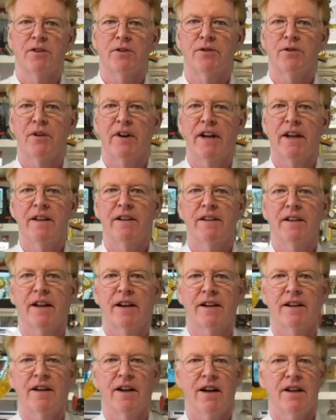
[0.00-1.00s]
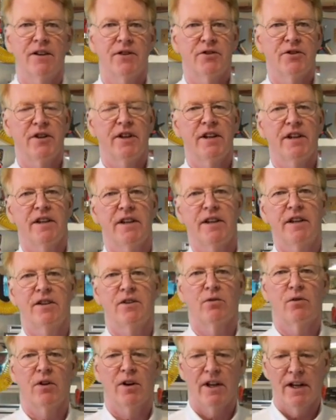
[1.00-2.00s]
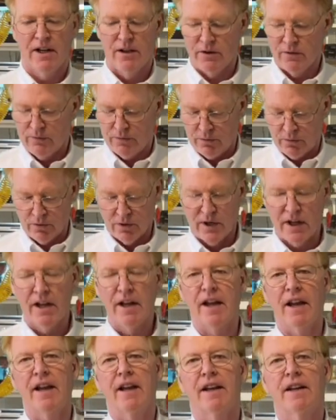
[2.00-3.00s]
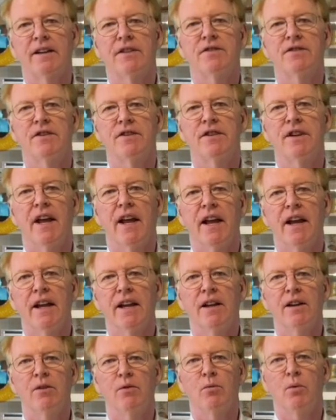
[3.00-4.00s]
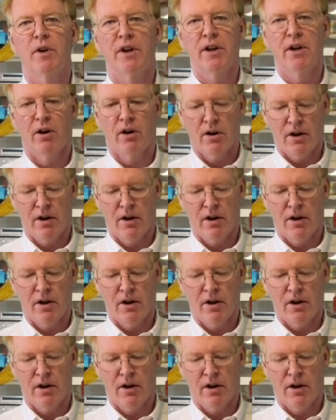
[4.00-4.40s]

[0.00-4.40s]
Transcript: Train Technology in Orlando, Florida, and today we are